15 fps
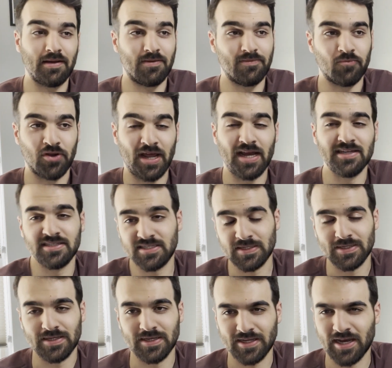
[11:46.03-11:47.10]
what I
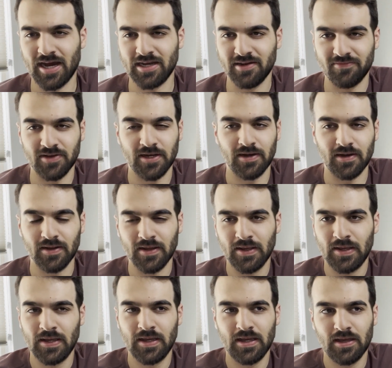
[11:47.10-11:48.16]
see kind of in,
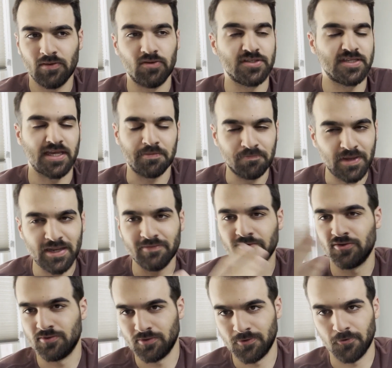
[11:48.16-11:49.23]
well, it's like
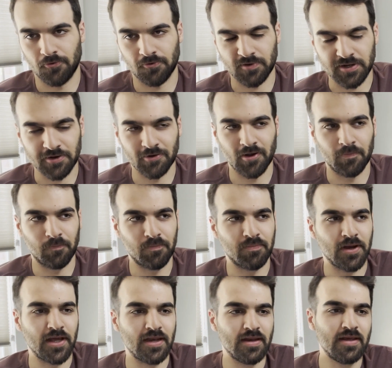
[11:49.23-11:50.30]
medieval Northern Europe,
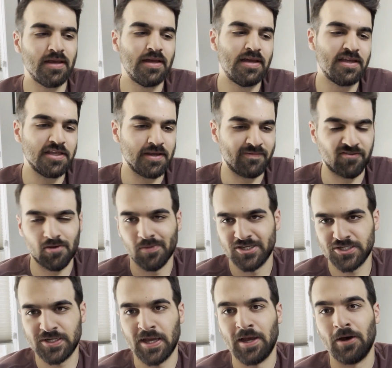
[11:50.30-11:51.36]
but you can very
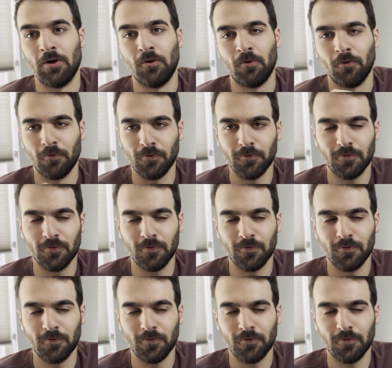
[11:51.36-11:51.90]
much tell